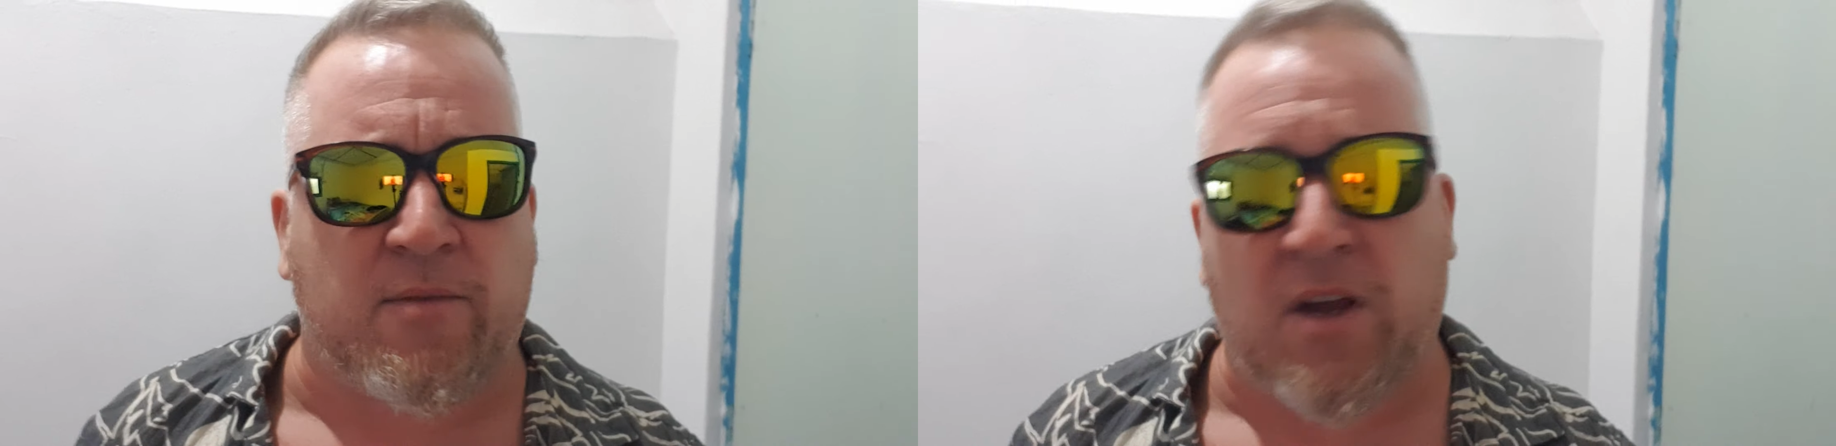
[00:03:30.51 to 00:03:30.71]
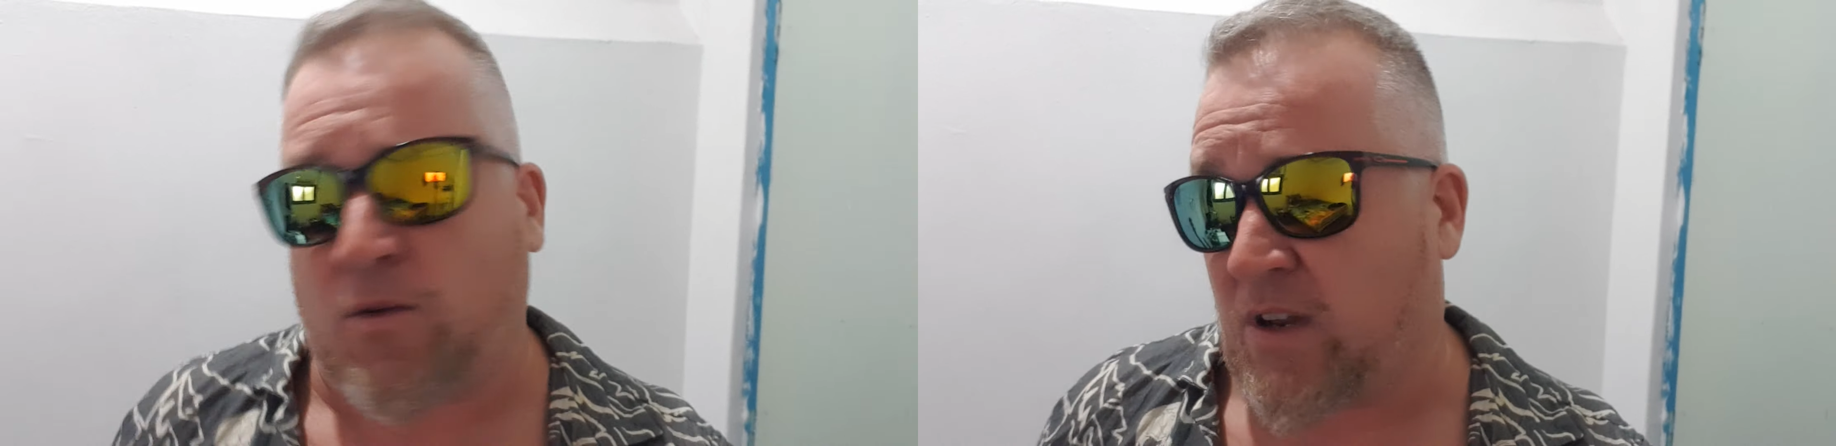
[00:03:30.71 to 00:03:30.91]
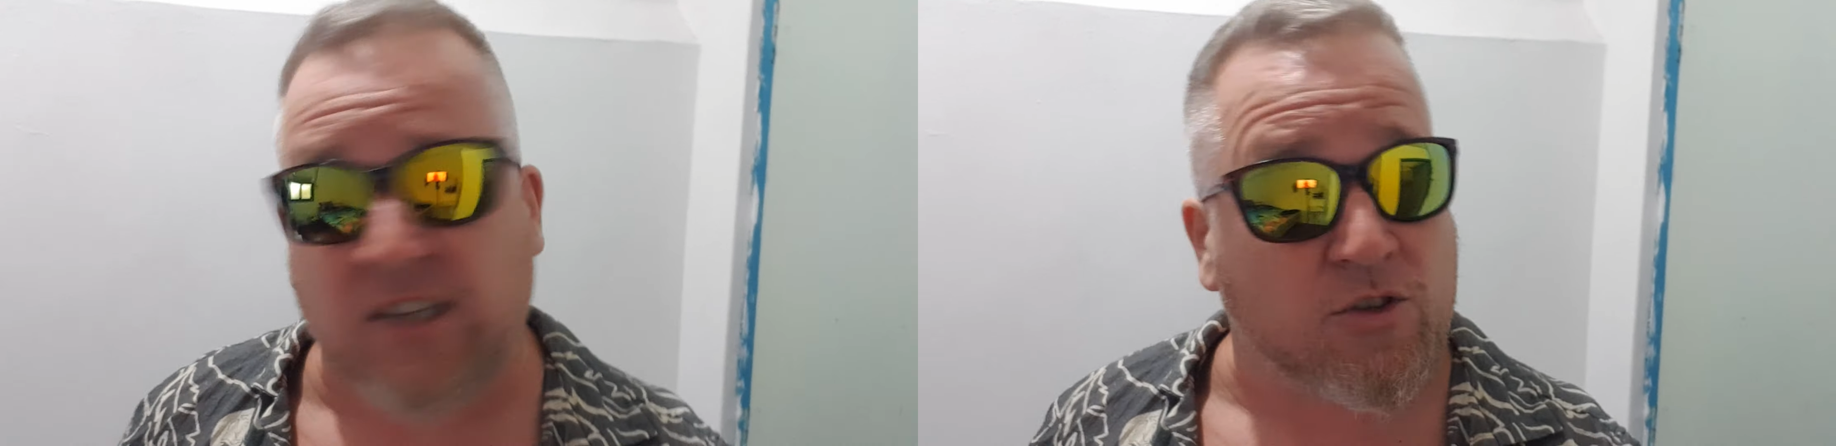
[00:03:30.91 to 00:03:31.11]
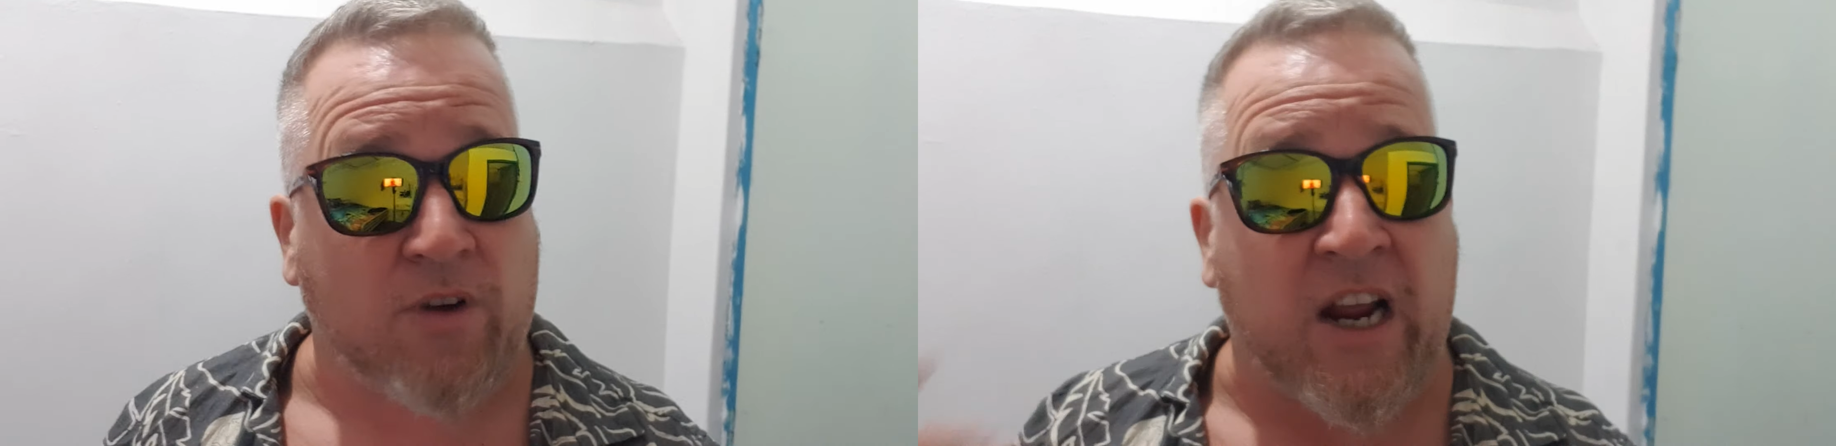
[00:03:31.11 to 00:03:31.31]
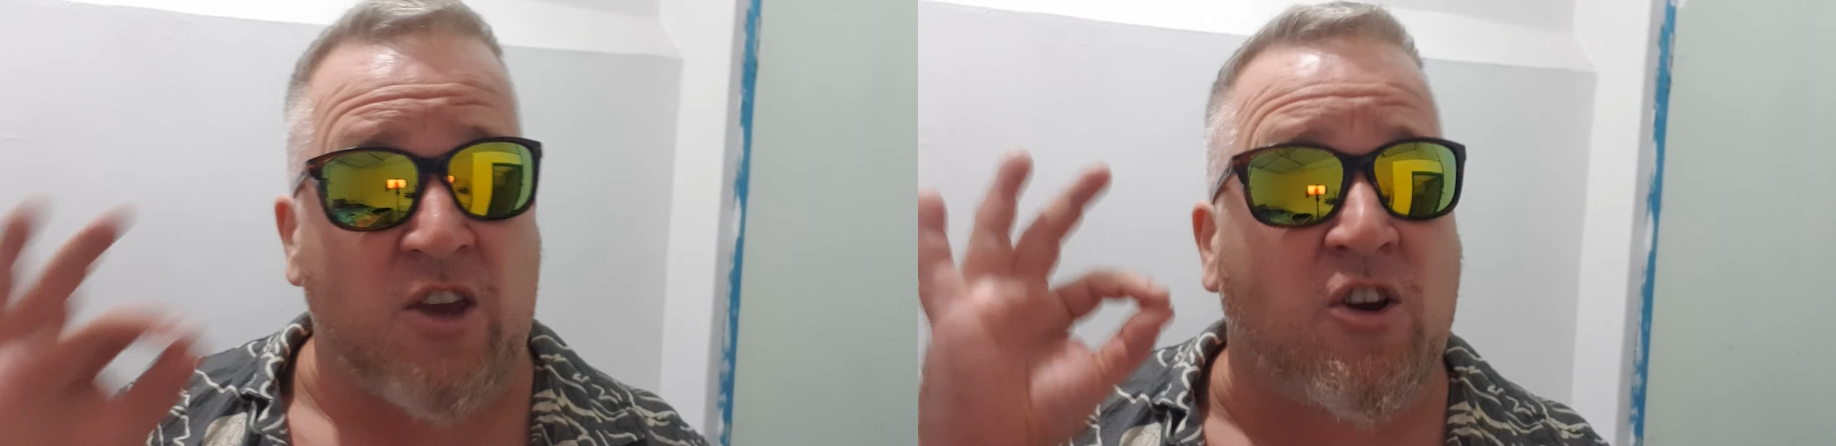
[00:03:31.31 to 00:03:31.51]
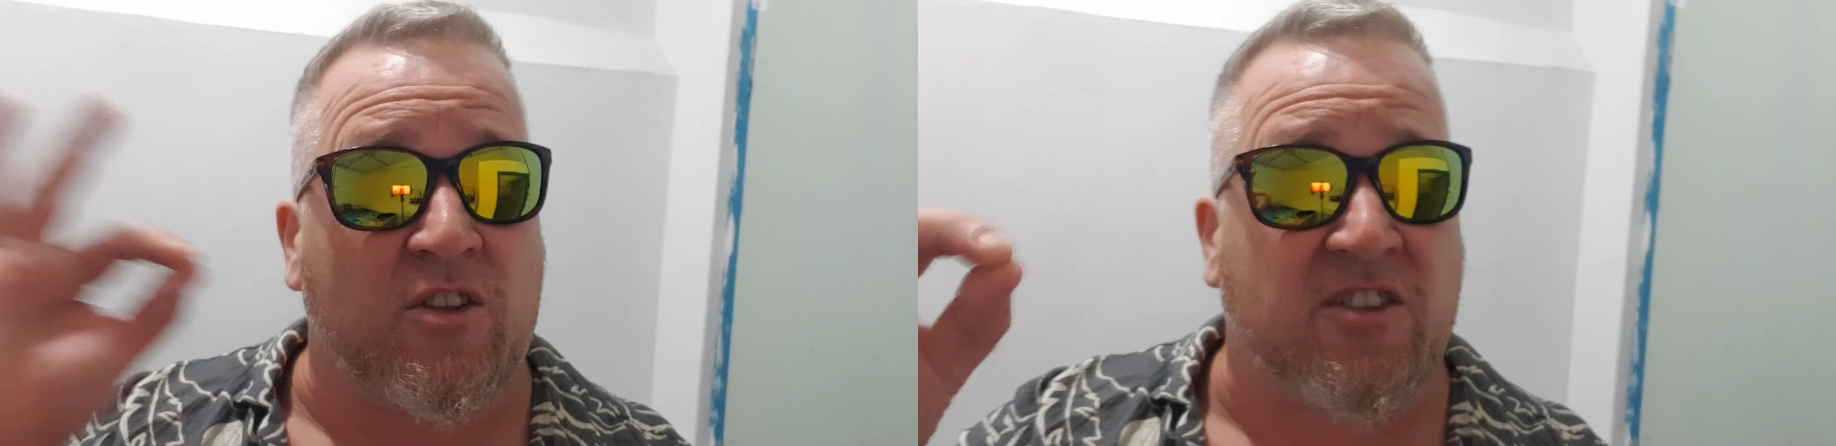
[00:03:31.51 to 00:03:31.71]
I'm like, well, that's great. You've got